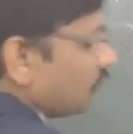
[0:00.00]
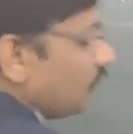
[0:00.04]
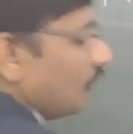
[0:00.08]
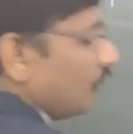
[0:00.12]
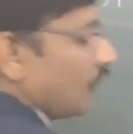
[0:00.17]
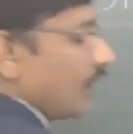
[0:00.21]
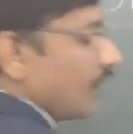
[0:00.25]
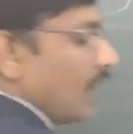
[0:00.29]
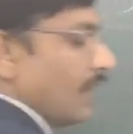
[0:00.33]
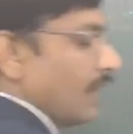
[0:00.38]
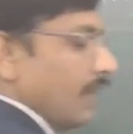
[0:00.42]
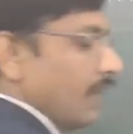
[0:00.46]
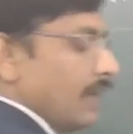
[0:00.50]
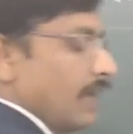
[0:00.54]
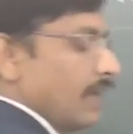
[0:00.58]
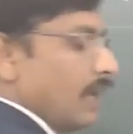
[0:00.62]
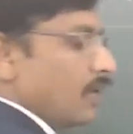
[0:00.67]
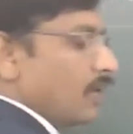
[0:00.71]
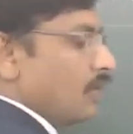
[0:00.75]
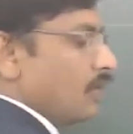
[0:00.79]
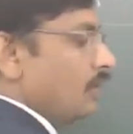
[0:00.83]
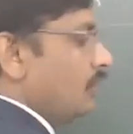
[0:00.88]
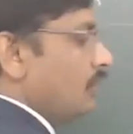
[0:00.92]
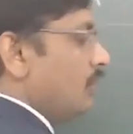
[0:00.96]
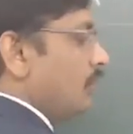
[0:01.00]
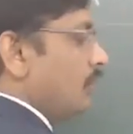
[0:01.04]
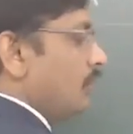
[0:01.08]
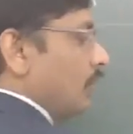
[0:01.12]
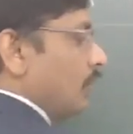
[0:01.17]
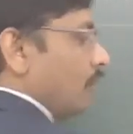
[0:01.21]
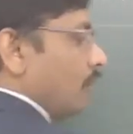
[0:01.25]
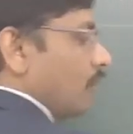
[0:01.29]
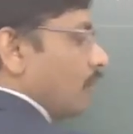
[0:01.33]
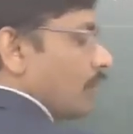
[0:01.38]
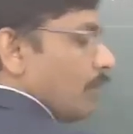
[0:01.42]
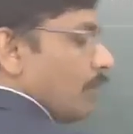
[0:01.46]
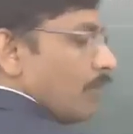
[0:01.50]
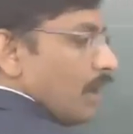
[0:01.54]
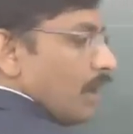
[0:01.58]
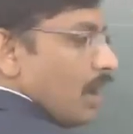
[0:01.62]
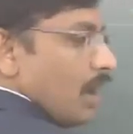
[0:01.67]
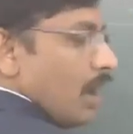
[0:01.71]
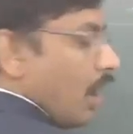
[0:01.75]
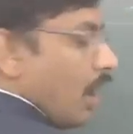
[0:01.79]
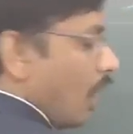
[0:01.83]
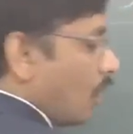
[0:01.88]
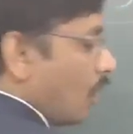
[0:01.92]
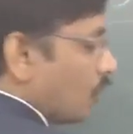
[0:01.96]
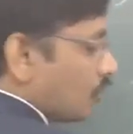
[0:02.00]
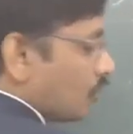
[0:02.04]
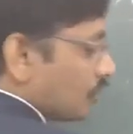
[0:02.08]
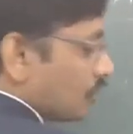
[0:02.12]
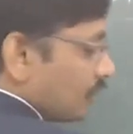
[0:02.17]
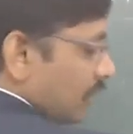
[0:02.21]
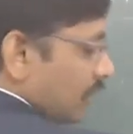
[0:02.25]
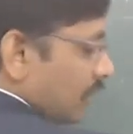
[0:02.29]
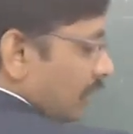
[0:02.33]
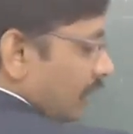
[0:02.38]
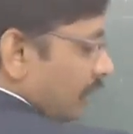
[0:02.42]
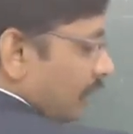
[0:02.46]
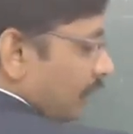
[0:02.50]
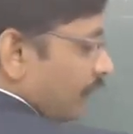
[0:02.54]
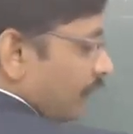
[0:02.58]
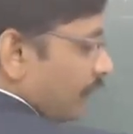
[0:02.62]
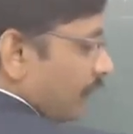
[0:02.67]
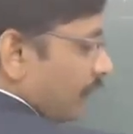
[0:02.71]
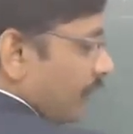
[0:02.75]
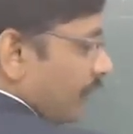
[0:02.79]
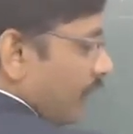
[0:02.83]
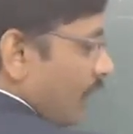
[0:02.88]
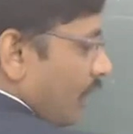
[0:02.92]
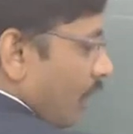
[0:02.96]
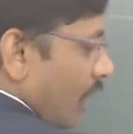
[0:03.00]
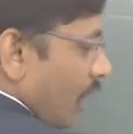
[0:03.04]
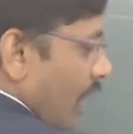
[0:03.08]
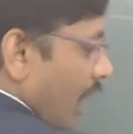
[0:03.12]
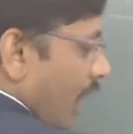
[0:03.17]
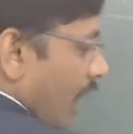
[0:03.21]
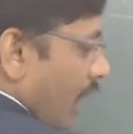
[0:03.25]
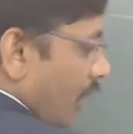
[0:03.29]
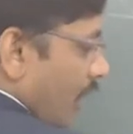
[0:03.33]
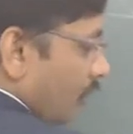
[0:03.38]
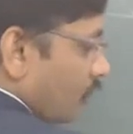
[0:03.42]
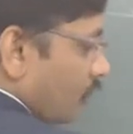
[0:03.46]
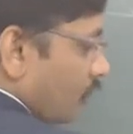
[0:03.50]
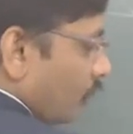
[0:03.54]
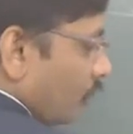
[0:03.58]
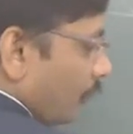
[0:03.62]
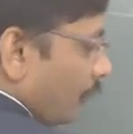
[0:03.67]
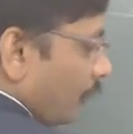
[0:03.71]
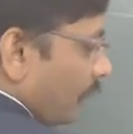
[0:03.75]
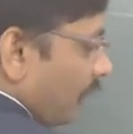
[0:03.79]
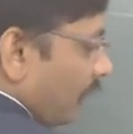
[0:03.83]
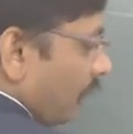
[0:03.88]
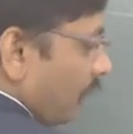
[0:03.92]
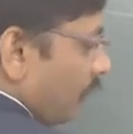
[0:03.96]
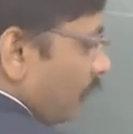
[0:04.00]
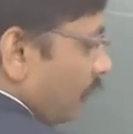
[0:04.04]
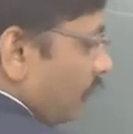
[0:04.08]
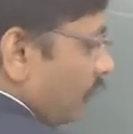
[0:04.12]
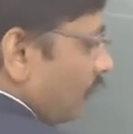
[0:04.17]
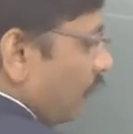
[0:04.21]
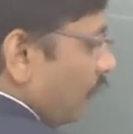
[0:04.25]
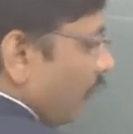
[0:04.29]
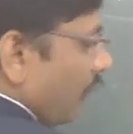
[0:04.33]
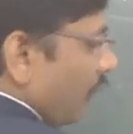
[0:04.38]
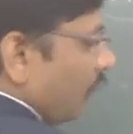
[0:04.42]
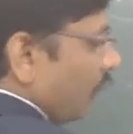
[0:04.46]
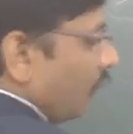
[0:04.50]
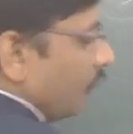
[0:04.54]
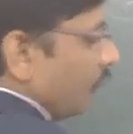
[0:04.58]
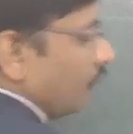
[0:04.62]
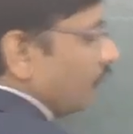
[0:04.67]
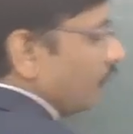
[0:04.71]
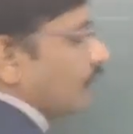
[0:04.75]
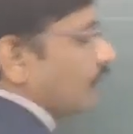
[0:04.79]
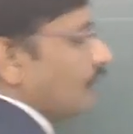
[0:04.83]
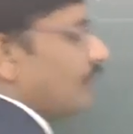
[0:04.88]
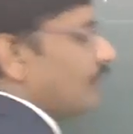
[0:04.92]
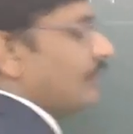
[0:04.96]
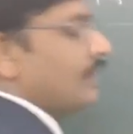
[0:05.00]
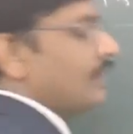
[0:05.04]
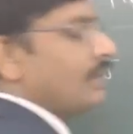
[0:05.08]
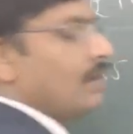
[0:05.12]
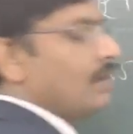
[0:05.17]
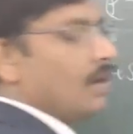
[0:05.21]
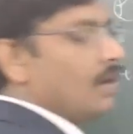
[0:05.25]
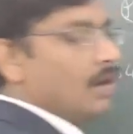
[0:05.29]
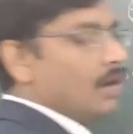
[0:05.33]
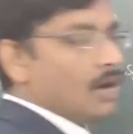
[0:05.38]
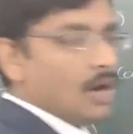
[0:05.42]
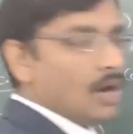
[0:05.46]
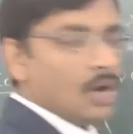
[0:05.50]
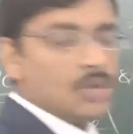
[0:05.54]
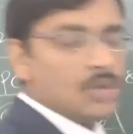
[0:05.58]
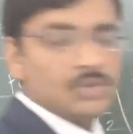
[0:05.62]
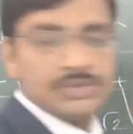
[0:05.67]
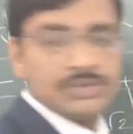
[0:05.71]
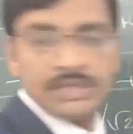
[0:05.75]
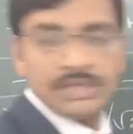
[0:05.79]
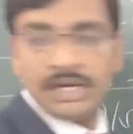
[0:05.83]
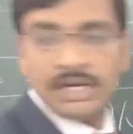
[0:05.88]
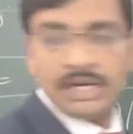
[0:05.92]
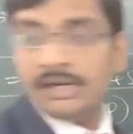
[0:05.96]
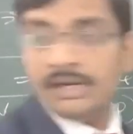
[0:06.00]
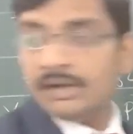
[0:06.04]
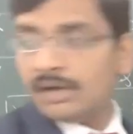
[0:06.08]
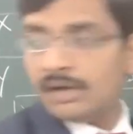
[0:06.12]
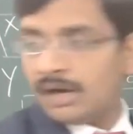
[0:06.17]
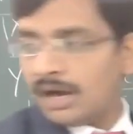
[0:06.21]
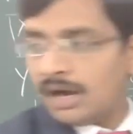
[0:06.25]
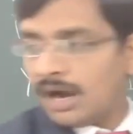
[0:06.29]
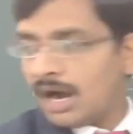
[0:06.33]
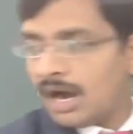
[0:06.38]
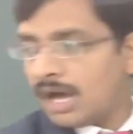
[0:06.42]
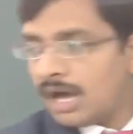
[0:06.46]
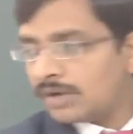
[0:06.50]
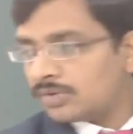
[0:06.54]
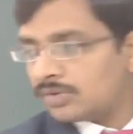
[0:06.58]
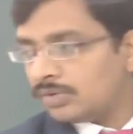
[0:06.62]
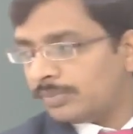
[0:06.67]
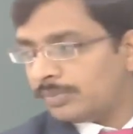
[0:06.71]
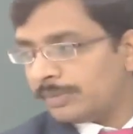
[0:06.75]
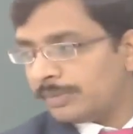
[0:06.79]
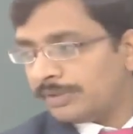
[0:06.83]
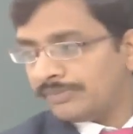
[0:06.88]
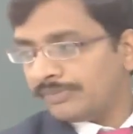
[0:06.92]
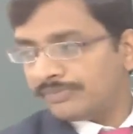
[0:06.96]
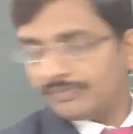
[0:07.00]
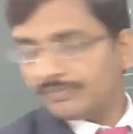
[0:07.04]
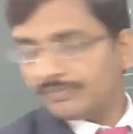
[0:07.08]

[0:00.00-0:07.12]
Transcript: you draw an arrow. From outside R to P you follow. Outside R to P.